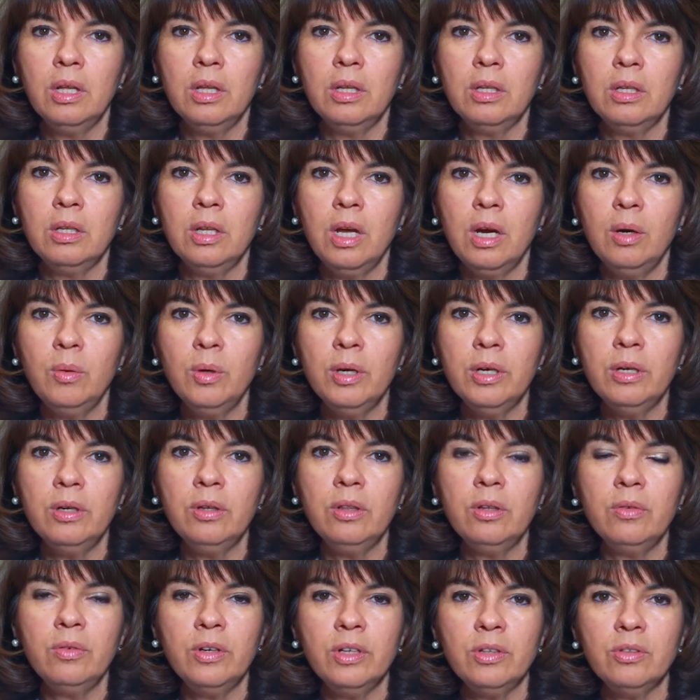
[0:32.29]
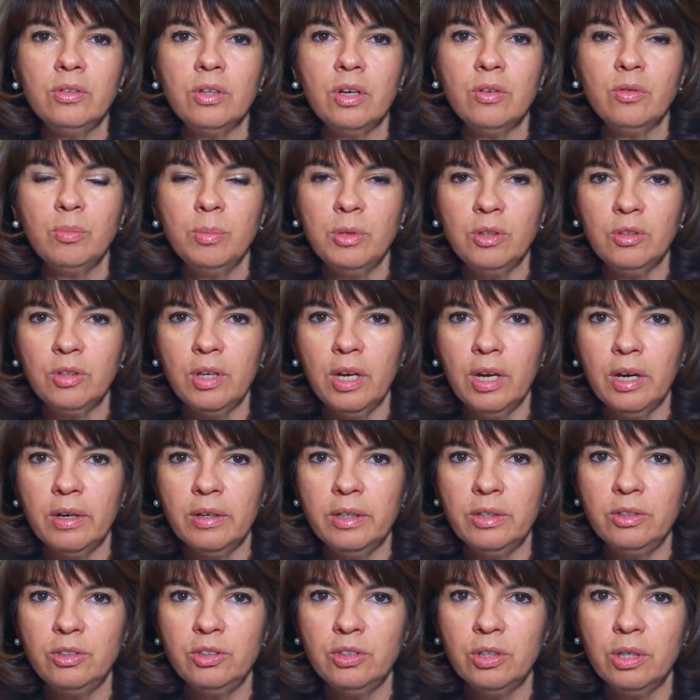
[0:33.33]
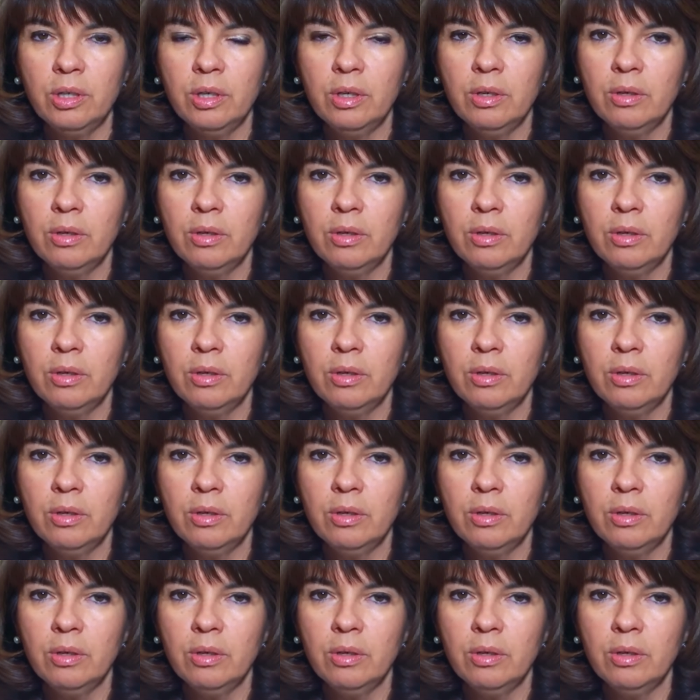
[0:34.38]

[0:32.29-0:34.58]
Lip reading: lower the risk of miscarriage,